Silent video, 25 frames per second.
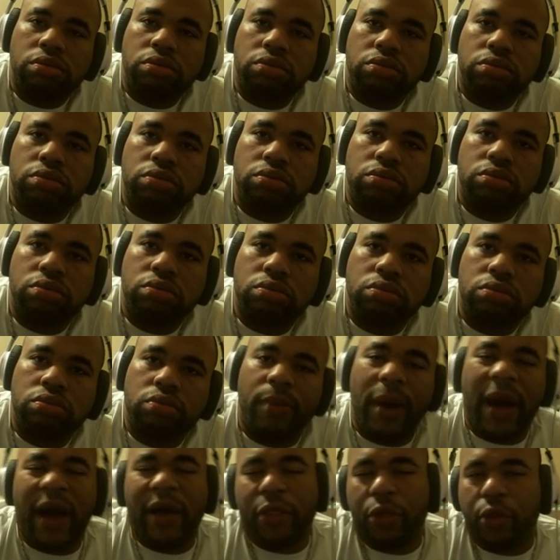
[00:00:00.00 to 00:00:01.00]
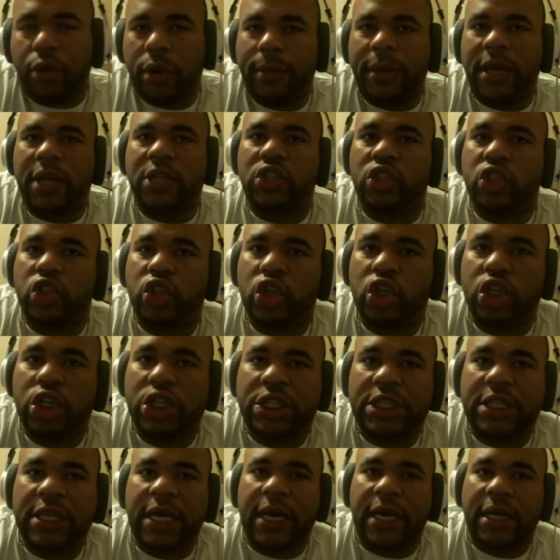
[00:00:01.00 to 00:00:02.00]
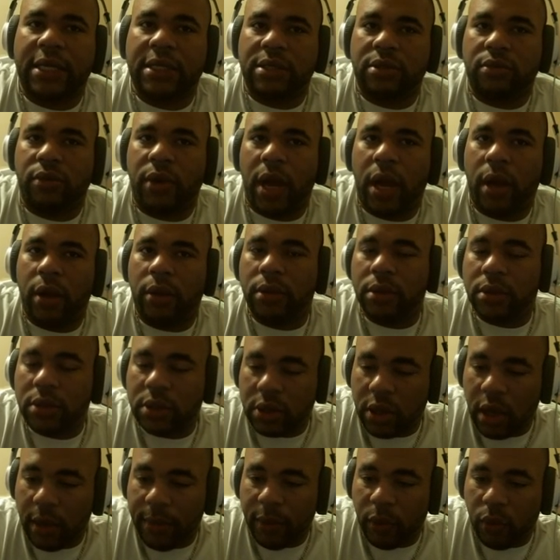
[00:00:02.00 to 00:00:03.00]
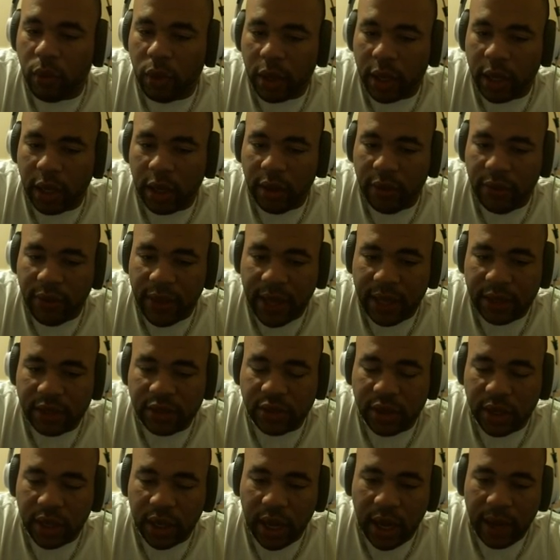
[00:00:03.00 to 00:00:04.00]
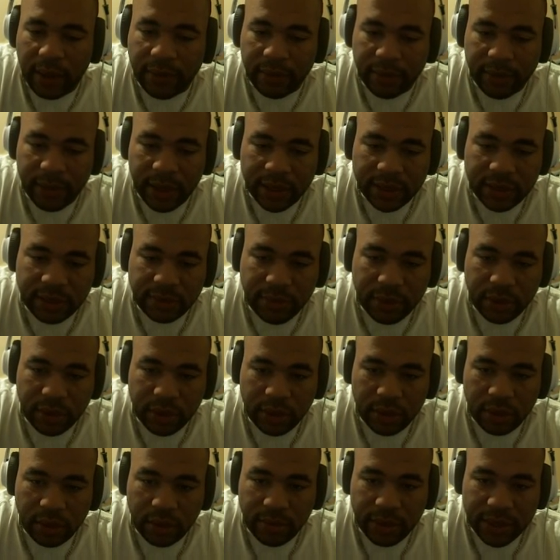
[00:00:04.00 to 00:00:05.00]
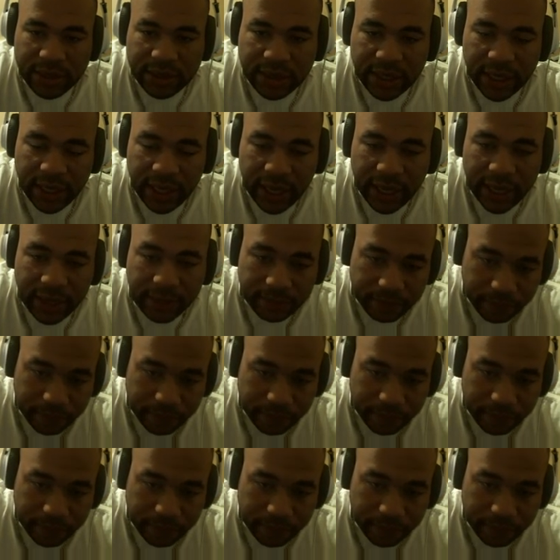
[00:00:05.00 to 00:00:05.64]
3 minutes and 30 seconds around. So I've been working on that, trying to optimize the build and do the best I